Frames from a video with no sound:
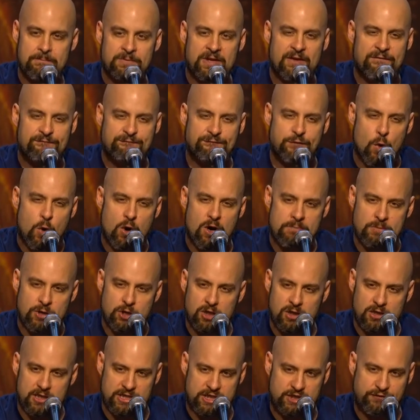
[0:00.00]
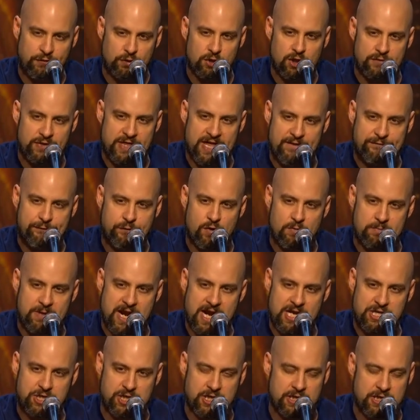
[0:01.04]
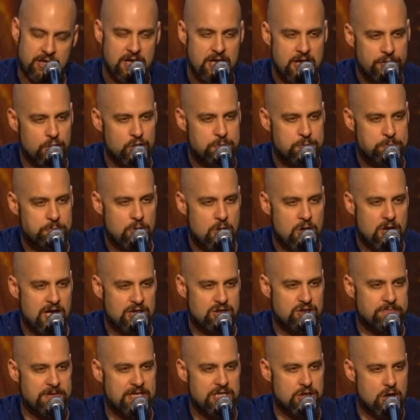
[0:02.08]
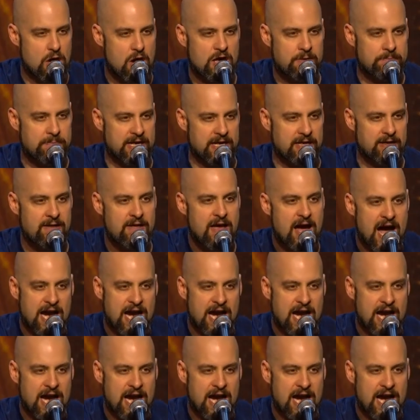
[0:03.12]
If 4 Mutalisks flew over that formation, those Protoss would be dog meat.